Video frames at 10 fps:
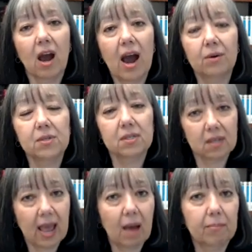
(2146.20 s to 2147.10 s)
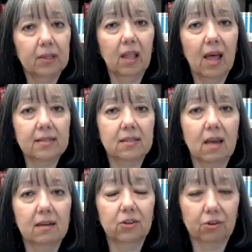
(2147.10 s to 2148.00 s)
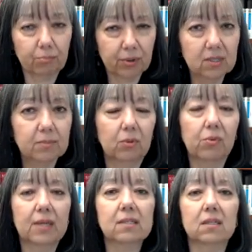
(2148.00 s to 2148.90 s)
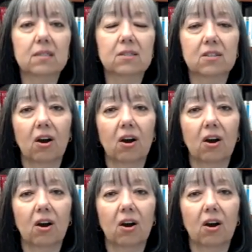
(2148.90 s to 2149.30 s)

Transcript: a house is a capital asset, your principal residence.